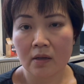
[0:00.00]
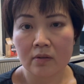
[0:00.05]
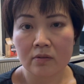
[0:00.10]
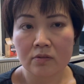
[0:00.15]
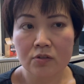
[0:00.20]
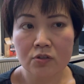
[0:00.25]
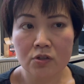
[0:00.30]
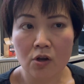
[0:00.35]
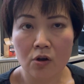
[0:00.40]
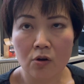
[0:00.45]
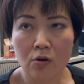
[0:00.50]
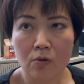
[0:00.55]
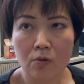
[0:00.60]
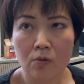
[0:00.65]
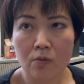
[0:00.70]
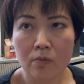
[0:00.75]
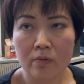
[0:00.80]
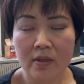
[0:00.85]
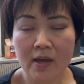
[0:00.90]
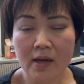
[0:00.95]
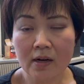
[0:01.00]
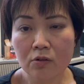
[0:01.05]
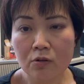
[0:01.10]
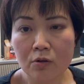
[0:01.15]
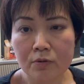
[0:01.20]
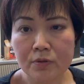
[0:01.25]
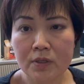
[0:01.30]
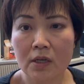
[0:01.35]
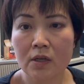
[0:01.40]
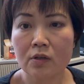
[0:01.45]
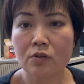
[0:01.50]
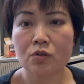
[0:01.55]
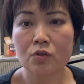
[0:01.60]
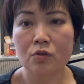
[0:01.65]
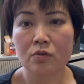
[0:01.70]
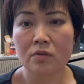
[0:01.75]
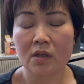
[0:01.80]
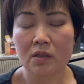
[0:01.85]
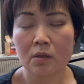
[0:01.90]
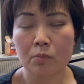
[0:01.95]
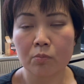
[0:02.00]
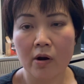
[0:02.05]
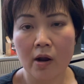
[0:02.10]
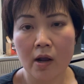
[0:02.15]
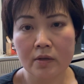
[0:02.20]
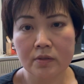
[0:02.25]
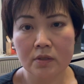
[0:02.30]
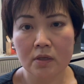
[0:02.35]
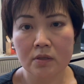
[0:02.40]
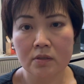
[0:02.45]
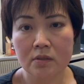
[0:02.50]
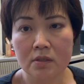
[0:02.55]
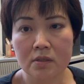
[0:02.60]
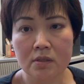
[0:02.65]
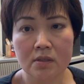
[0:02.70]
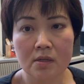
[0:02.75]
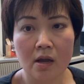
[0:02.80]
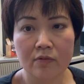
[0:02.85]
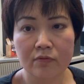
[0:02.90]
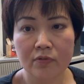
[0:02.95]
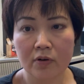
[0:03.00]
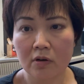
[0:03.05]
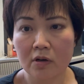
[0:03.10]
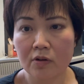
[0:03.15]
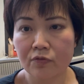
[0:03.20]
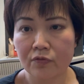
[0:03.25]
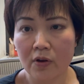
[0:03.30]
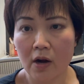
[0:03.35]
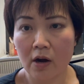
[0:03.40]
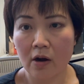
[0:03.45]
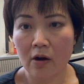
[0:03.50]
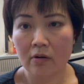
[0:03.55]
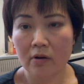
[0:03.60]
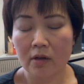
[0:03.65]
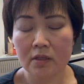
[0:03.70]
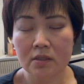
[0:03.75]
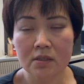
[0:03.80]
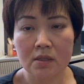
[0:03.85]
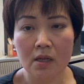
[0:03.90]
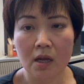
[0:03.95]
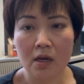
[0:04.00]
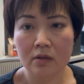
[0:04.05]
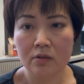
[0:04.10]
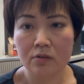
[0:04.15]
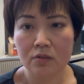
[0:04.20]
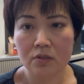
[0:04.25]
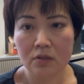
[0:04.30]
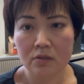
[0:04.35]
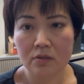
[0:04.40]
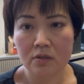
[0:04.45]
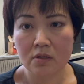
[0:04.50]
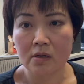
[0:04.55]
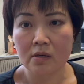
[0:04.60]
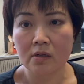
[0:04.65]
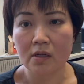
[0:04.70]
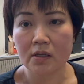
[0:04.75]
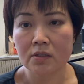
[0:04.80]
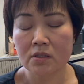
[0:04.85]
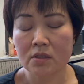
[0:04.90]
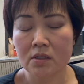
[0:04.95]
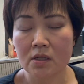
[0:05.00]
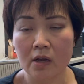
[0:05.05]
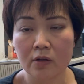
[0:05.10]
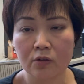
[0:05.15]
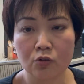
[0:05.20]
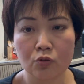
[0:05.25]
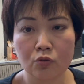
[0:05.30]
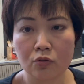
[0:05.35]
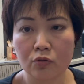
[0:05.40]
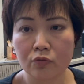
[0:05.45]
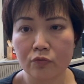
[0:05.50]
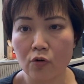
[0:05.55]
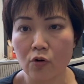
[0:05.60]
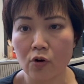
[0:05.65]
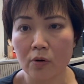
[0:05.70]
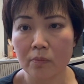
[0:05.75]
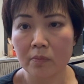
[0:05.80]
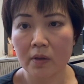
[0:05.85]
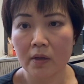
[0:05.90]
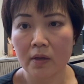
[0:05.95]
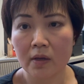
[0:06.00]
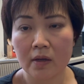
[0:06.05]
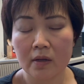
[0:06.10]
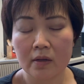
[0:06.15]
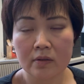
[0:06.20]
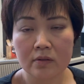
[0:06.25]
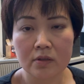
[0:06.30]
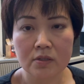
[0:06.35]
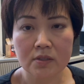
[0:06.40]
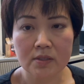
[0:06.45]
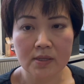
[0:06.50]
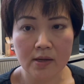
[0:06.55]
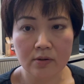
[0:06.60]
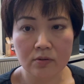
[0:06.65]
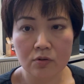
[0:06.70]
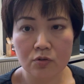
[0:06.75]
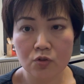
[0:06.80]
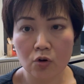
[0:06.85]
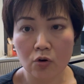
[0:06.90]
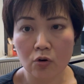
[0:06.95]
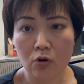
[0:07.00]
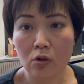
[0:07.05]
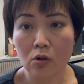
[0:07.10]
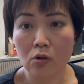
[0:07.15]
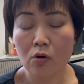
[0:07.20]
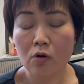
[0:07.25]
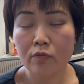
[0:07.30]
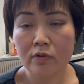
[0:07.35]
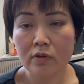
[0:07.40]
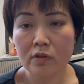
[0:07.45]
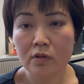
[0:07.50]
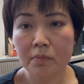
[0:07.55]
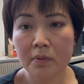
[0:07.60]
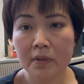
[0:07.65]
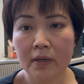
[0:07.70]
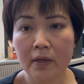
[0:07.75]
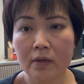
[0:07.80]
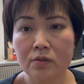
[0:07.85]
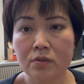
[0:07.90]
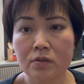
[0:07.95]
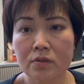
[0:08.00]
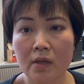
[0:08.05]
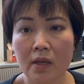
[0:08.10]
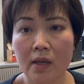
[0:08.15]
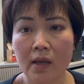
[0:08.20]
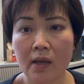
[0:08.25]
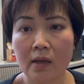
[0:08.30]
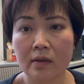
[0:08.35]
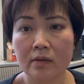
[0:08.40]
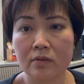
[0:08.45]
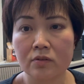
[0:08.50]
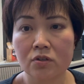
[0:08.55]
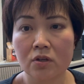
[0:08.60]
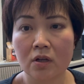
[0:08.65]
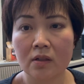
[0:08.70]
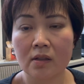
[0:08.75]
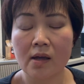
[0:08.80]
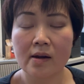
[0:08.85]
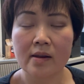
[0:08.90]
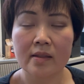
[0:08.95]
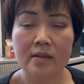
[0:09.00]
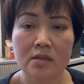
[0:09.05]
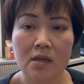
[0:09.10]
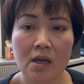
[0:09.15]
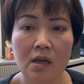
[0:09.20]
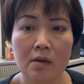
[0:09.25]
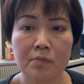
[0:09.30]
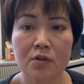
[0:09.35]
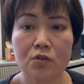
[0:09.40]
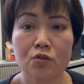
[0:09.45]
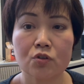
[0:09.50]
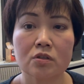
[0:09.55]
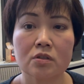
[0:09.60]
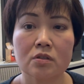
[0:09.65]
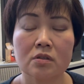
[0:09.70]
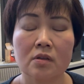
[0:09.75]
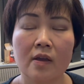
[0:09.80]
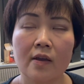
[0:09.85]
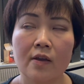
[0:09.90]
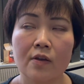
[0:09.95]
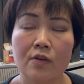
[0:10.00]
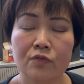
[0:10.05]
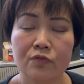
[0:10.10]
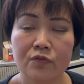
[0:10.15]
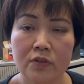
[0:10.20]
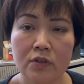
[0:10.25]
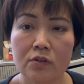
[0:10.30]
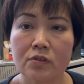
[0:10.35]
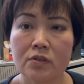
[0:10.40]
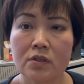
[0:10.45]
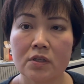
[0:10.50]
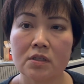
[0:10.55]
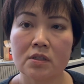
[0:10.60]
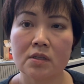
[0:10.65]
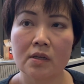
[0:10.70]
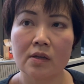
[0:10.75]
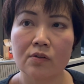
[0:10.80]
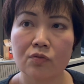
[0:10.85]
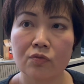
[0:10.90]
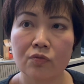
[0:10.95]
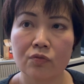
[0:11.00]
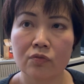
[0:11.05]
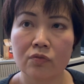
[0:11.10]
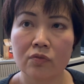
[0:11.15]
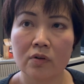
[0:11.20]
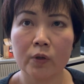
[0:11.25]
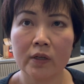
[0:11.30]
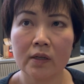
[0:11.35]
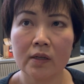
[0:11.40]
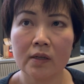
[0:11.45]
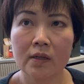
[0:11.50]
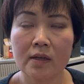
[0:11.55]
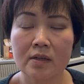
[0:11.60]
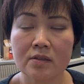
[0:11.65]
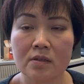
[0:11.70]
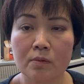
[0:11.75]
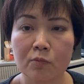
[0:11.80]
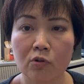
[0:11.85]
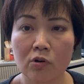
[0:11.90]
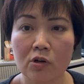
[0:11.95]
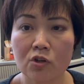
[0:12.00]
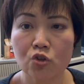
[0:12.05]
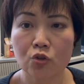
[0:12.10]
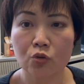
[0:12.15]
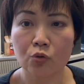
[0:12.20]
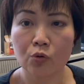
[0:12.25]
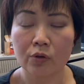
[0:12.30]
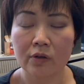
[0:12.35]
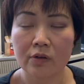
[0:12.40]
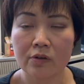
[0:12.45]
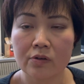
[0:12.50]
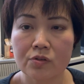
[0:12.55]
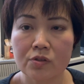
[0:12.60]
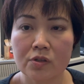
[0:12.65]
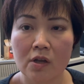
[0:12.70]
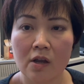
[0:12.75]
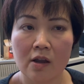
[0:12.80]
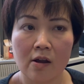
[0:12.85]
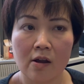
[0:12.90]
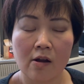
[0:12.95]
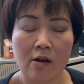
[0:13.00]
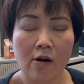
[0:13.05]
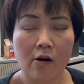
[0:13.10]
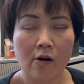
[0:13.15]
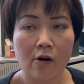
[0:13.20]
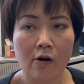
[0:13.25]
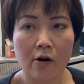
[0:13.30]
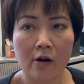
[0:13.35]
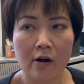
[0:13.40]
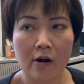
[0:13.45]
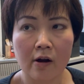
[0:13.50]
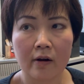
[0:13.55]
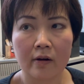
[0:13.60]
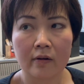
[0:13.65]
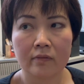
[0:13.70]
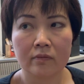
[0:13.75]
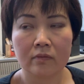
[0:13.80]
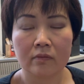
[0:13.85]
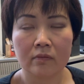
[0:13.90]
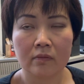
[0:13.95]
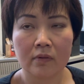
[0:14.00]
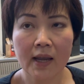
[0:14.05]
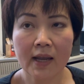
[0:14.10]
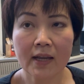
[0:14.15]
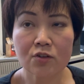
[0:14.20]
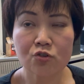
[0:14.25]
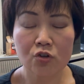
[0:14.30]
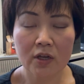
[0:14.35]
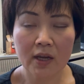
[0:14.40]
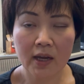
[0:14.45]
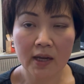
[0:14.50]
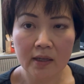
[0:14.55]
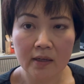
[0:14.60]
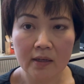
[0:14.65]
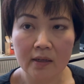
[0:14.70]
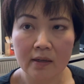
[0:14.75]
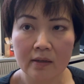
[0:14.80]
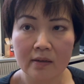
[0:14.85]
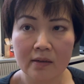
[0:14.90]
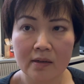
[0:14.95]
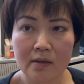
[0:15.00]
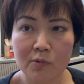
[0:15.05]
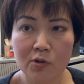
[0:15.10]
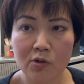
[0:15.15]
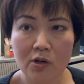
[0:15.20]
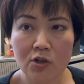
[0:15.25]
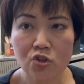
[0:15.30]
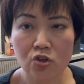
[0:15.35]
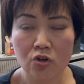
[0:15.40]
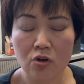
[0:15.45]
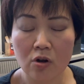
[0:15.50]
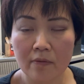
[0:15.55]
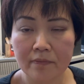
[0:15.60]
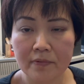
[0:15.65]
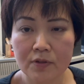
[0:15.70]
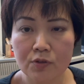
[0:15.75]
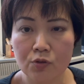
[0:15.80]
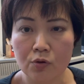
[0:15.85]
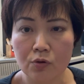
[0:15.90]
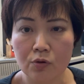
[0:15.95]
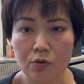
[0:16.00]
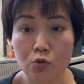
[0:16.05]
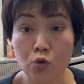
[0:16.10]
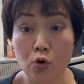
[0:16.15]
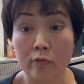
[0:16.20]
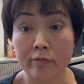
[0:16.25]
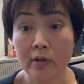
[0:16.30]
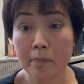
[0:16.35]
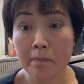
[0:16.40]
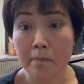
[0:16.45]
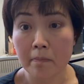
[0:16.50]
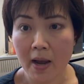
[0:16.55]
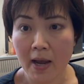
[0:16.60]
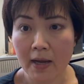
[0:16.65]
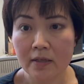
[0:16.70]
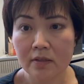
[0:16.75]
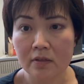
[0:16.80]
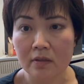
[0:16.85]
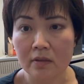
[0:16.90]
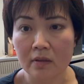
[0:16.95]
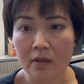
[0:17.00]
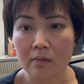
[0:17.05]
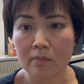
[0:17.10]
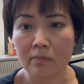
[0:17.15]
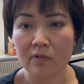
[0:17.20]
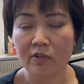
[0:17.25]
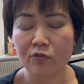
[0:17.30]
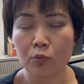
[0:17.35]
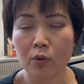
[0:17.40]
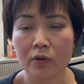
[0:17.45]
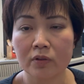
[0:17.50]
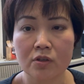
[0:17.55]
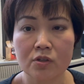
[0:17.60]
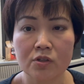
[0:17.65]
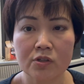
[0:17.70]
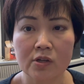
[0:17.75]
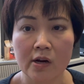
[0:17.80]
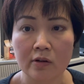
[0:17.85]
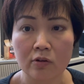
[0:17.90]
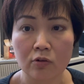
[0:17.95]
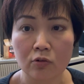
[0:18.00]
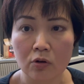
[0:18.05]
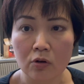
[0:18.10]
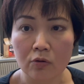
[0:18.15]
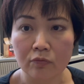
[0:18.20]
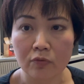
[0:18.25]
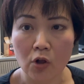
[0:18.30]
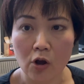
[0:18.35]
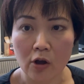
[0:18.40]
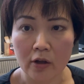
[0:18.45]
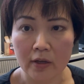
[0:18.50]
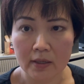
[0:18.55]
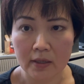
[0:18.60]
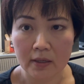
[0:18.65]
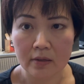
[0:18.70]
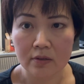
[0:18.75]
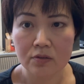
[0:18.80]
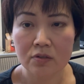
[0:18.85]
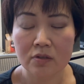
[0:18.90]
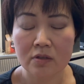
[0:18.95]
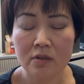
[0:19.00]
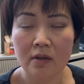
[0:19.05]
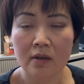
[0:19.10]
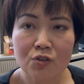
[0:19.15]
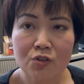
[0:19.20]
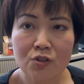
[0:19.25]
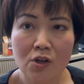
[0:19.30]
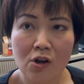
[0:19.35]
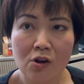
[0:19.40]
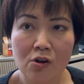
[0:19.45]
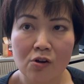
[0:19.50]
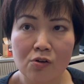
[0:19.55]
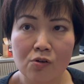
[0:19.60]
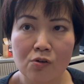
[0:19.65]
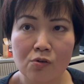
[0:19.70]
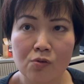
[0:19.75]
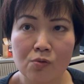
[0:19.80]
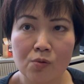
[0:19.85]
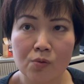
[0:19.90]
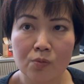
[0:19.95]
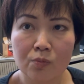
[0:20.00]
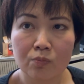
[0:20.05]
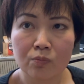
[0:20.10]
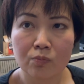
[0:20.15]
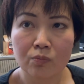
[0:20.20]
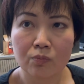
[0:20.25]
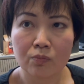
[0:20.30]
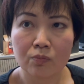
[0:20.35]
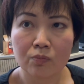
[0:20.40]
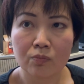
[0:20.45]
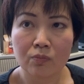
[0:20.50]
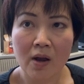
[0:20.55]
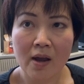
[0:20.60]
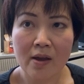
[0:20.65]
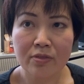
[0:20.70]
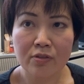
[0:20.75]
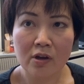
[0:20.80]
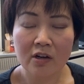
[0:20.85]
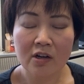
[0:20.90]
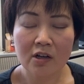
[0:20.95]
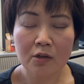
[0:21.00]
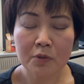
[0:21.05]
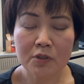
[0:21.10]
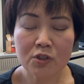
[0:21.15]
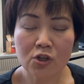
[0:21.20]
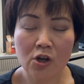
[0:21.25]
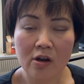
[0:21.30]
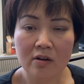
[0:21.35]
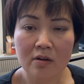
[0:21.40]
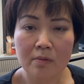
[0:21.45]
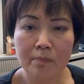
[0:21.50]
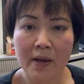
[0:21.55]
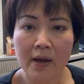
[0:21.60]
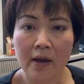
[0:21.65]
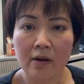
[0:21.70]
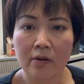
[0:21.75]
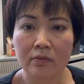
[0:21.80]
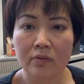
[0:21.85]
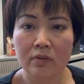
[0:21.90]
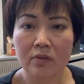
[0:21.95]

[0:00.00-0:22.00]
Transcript: So that alone tells you that the process is not very fair. It's not consistent. It's not uniform. The standards are all over the place. And a lot of the time, it just feels as if we as immigration lawyers are educating immigration officers or reminding them of what the standard of law is. So I thought I would talk about